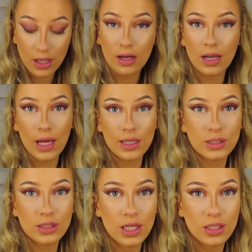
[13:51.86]
can't
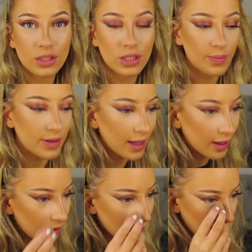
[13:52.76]
actually change the shape of your
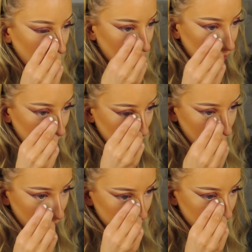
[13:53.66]
head, can you?
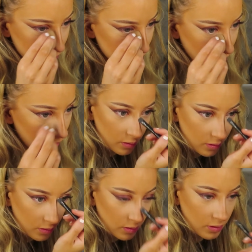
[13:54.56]
Unfortunately.
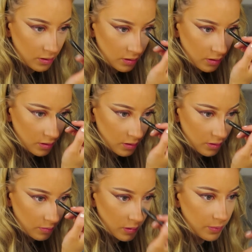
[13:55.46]

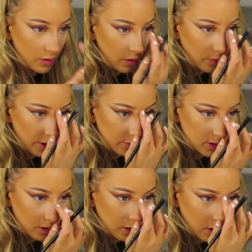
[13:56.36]
Maybe not. When I was
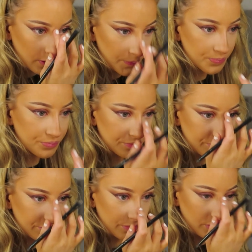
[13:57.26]
younger,
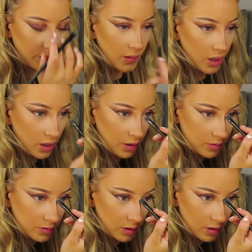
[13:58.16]
I
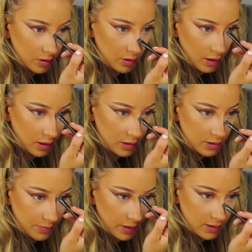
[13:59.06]
was trying to do like this
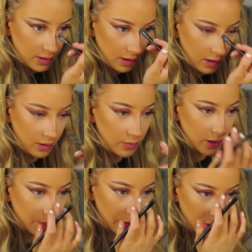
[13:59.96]
gymnastic thing where
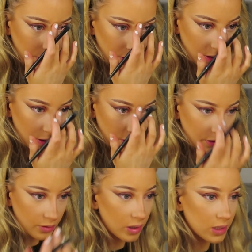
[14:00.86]
you put
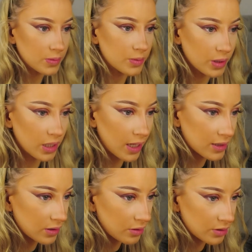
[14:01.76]
your hands between your
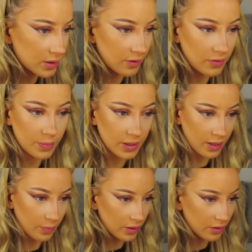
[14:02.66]
legs and hold yourself up, and I
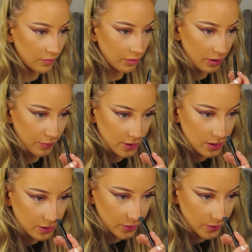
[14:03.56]
headbutted the floor, and ever since I've